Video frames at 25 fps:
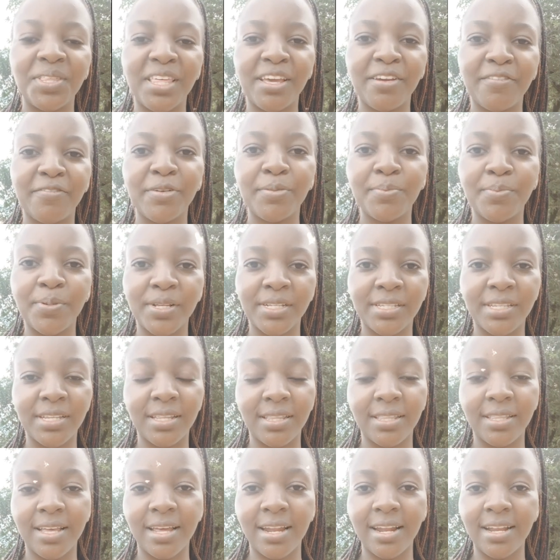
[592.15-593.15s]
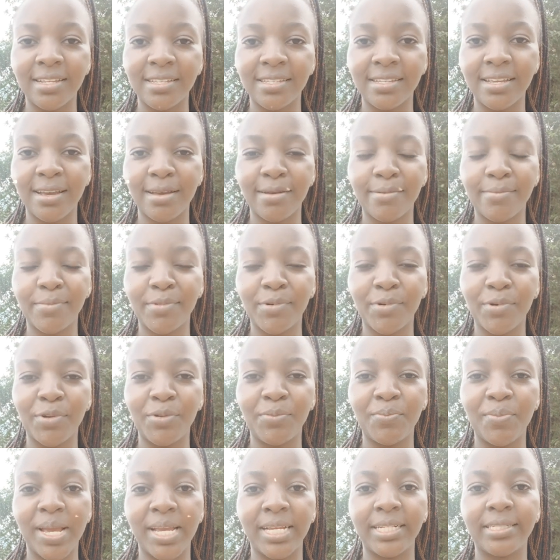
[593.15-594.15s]
with every person that has come
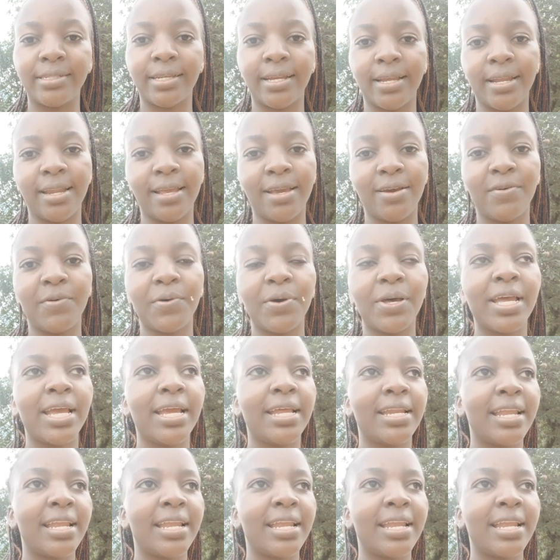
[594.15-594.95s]
on my channel,